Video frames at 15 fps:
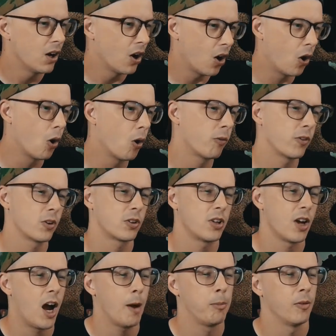over
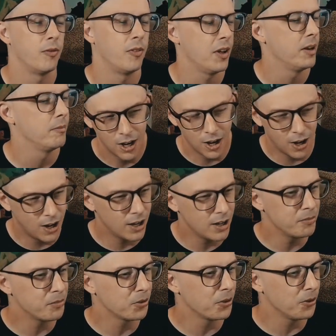top of it.
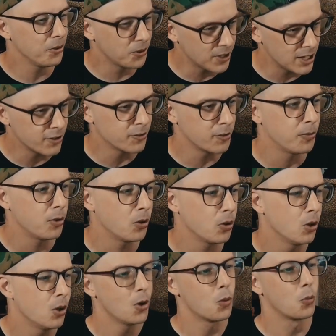Unbelievable
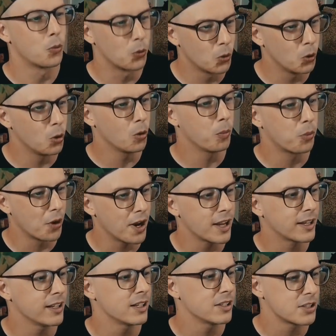
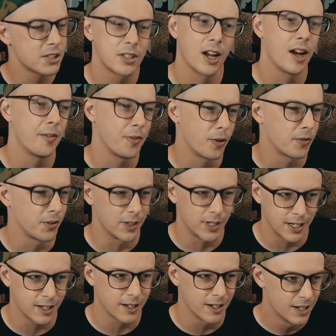rule-breaking stuff over
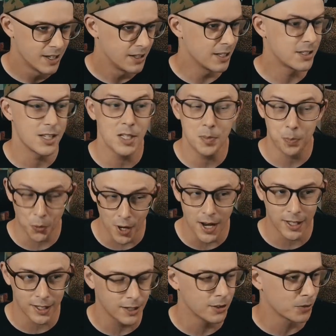here. This is
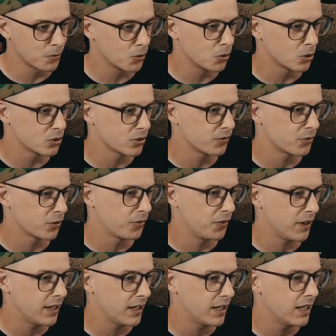breaking the rules of
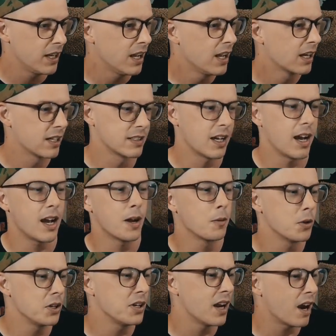graffiti, because I
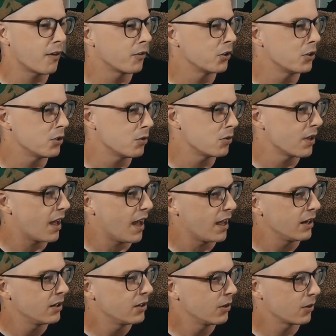would never do that.
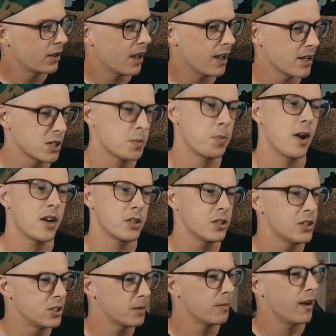Okay, especially
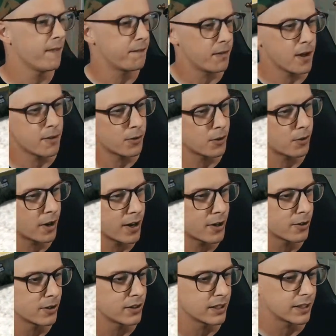to my favorite
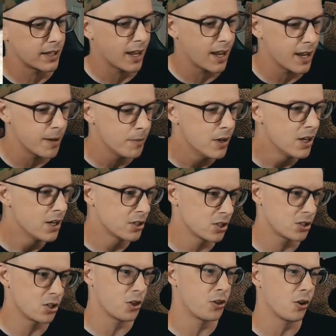writer in the game, just
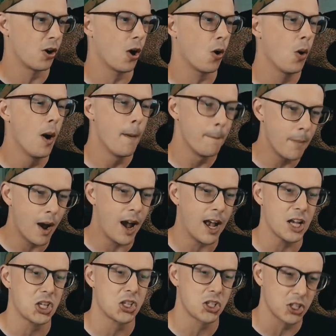to throw my
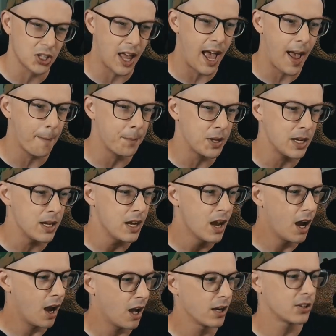slappy
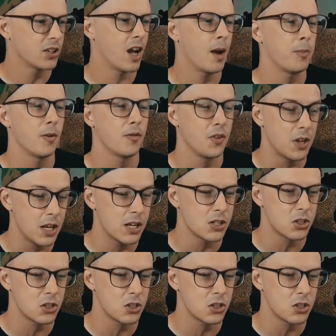on top of his